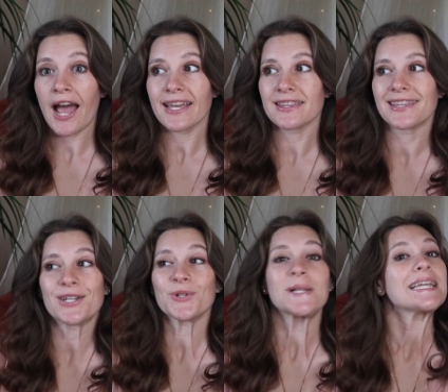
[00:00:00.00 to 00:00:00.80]
I
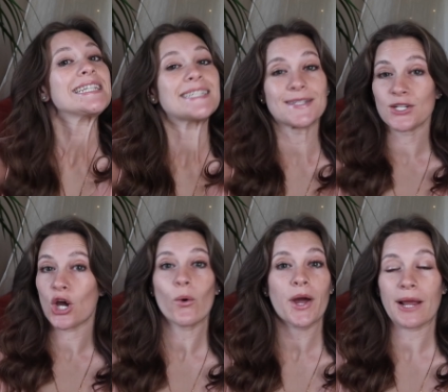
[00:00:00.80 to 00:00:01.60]
literally didn't
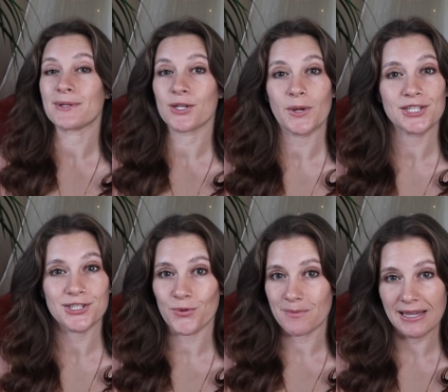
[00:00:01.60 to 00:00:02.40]
know what I was going to
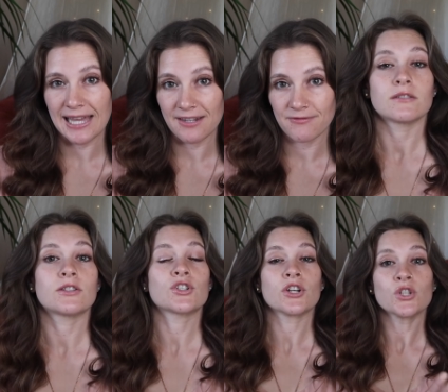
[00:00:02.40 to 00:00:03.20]
do with my life.
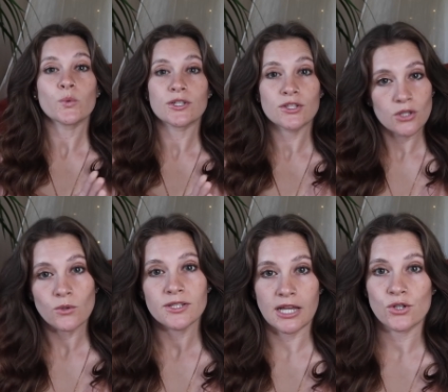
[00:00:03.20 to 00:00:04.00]
The church was so
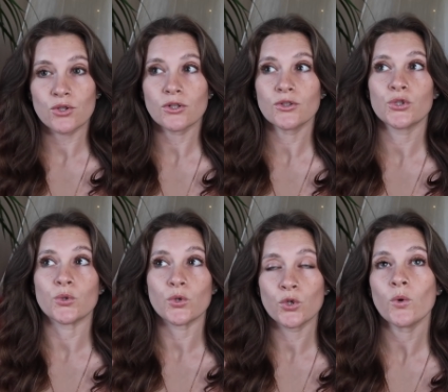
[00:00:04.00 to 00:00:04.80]
central
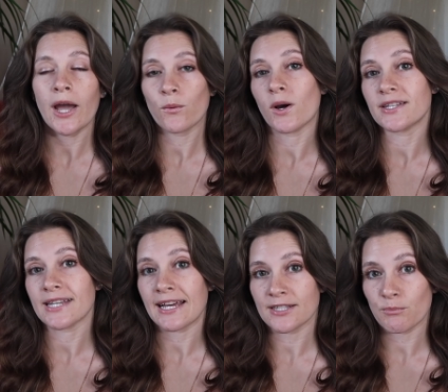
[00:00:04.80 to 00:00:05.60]
to who I was
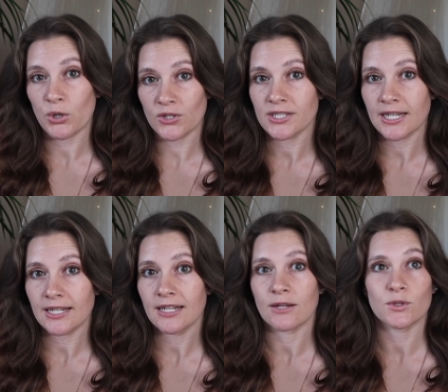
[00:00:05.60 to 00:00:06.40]
as a
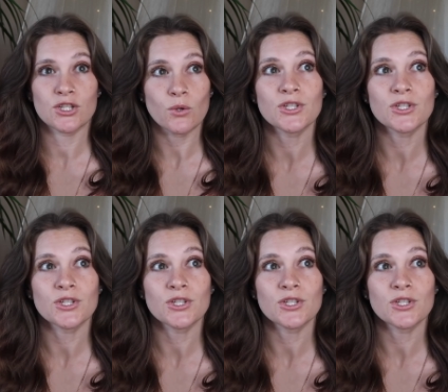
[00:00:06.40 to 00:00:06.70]
person, it was so